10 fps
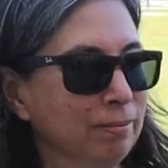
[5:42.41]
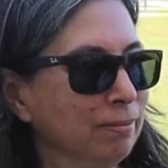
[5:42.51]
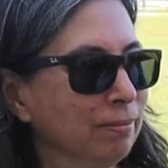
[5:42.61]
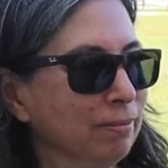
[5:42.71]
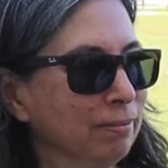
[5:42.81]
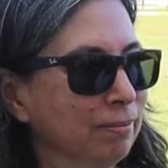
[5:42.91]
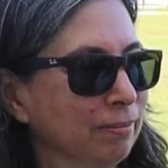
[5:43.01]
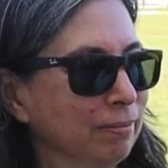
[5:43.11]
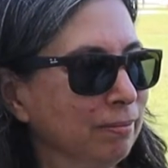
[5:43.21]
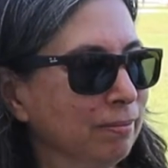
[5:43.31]

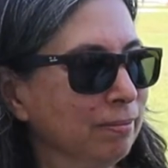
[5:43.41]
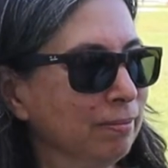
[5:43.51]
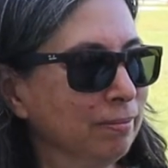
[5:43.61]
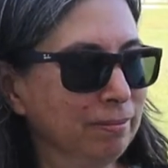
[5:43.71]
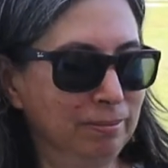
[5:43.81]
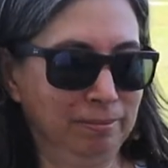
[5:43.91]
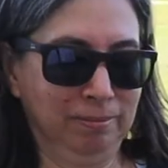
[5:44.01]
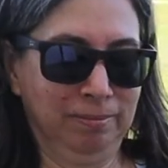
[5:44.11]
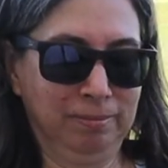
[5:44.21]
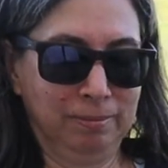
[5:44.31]

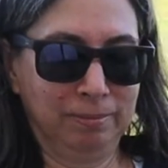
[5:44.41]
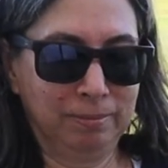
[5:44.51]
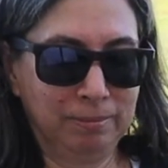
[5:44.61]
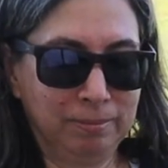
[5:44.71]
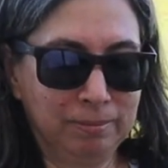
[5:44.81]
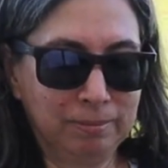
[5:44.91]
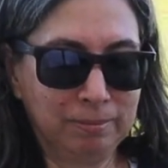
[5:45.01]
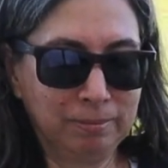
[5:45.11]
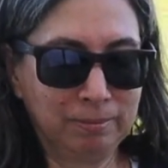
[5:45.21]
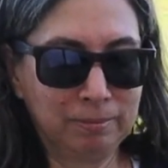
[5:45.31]

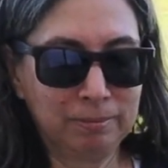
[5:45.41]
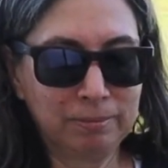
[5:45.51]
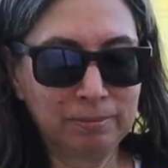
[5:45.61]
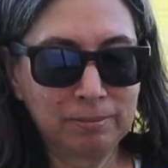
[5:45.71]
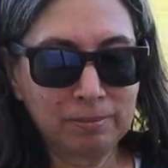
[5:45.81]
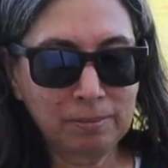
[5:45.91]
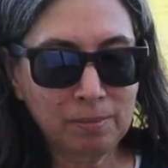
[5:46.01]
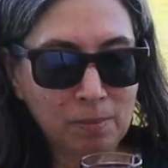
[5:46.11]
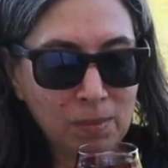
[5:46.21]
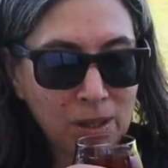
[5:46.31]

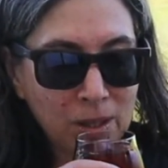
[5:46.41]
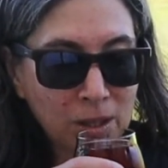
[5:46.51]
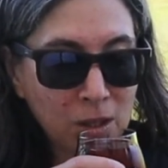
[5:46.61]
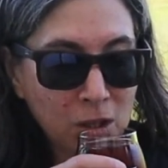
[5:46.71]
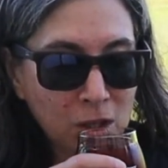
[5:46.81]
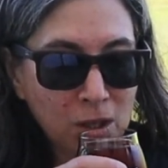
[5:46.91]
[no speech]